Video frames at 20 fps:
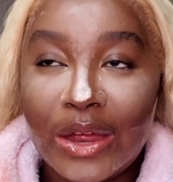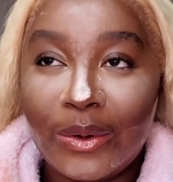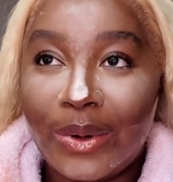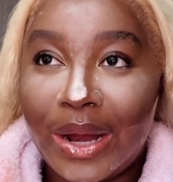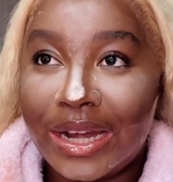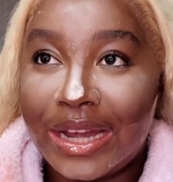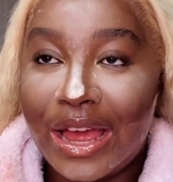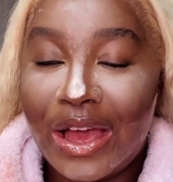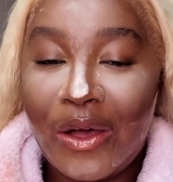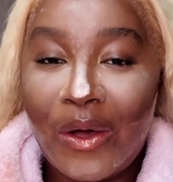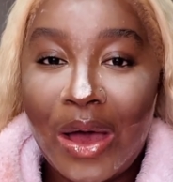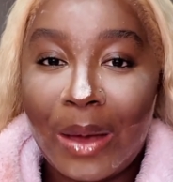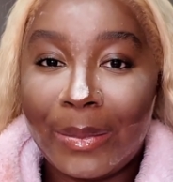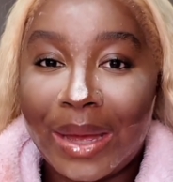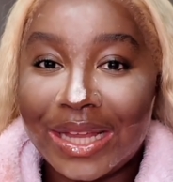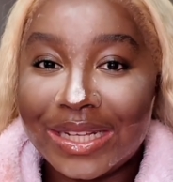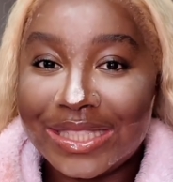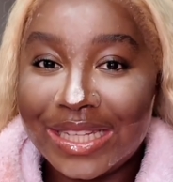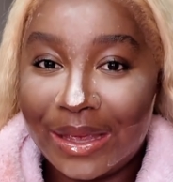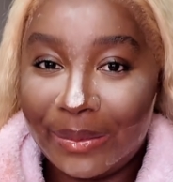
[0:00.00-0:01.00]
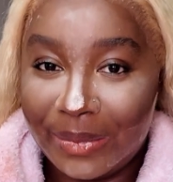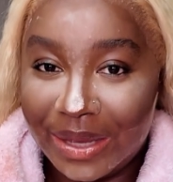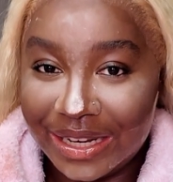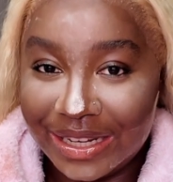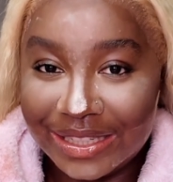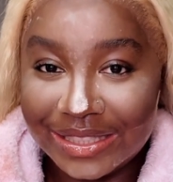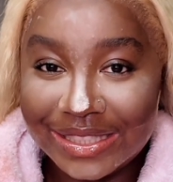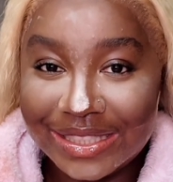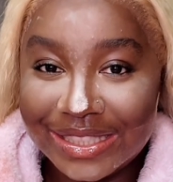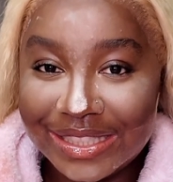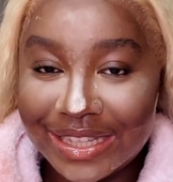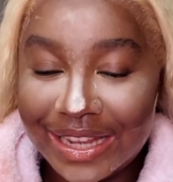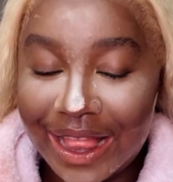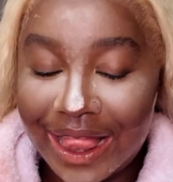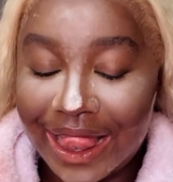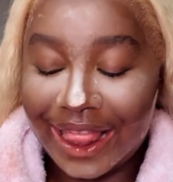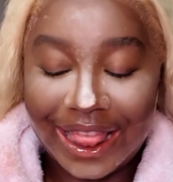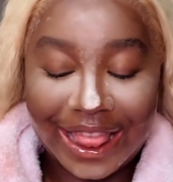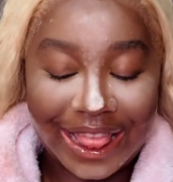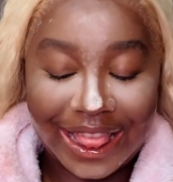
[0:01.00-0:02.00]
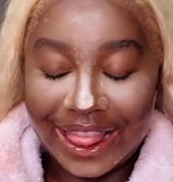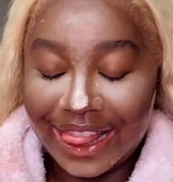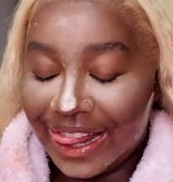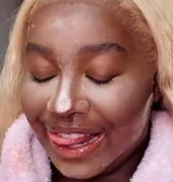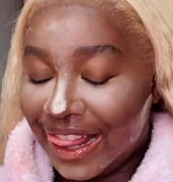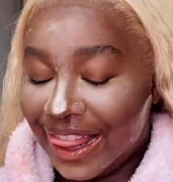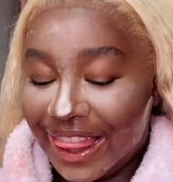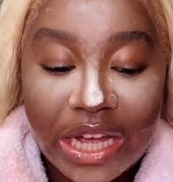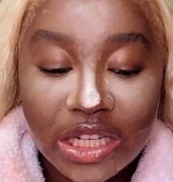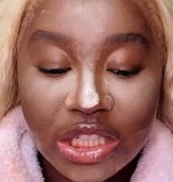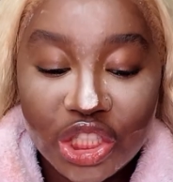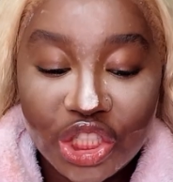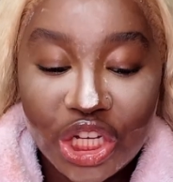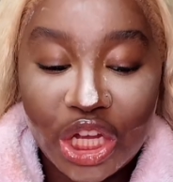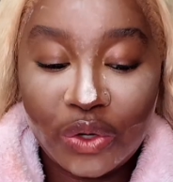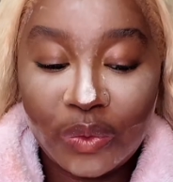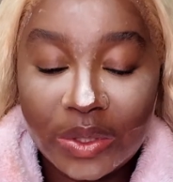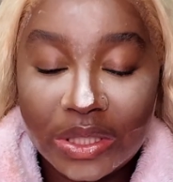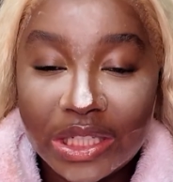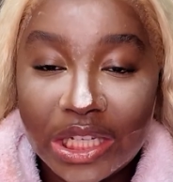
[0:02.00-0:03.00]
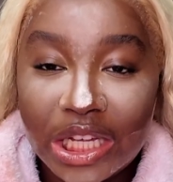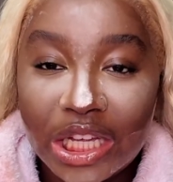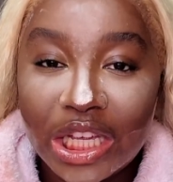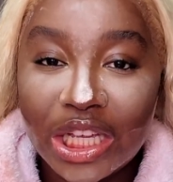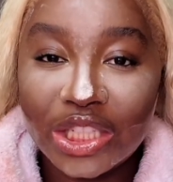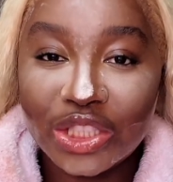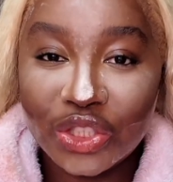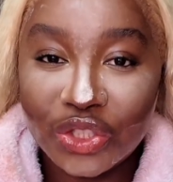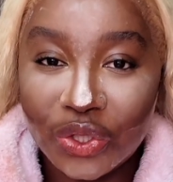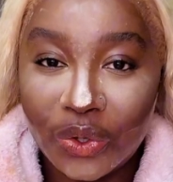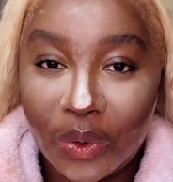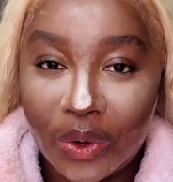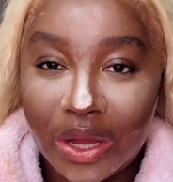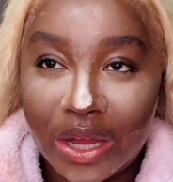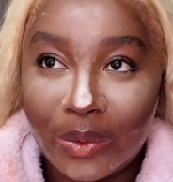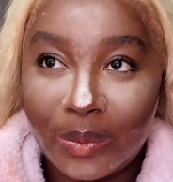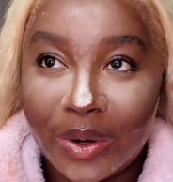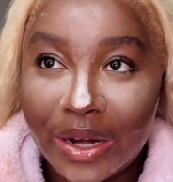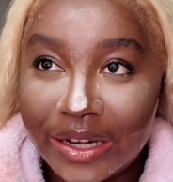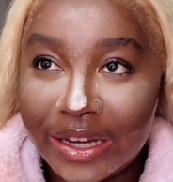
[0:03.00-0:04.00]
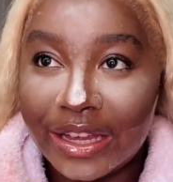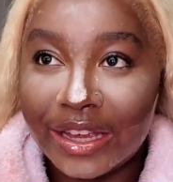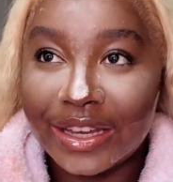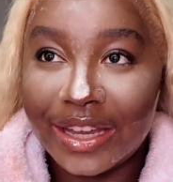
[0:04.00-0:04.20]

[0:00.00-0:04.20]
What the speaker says: Right now, I'm at 10 minutes. I genuinely enjoy running.